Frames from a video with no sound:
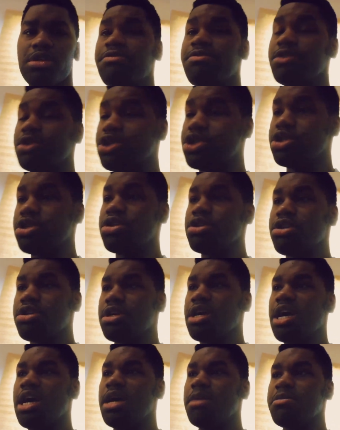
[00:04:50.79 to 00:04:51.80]
For
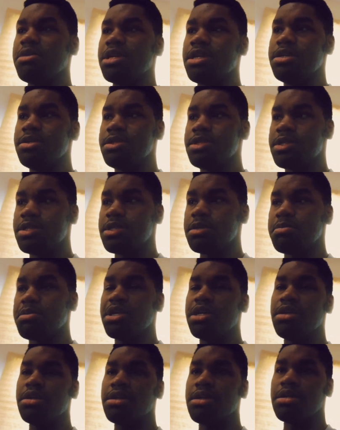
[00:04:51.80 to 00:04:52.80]
sure, I'm going to
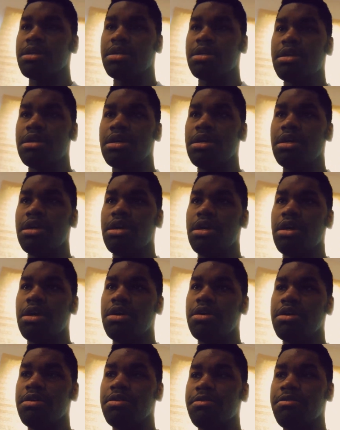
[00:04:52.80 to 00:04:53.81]
disappear
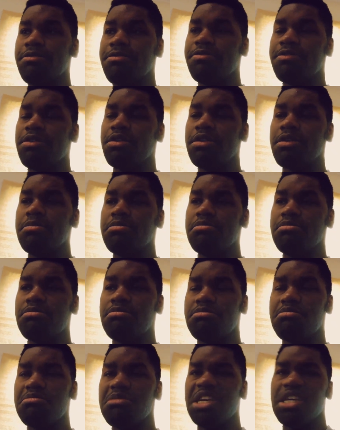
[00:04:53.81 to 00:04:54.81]
uh, from
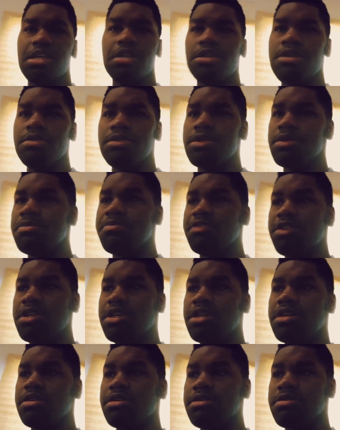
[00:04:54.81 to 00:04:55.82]
making YouTube
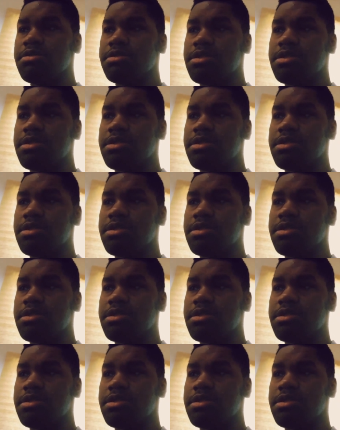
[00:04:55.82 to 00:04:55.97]
videos.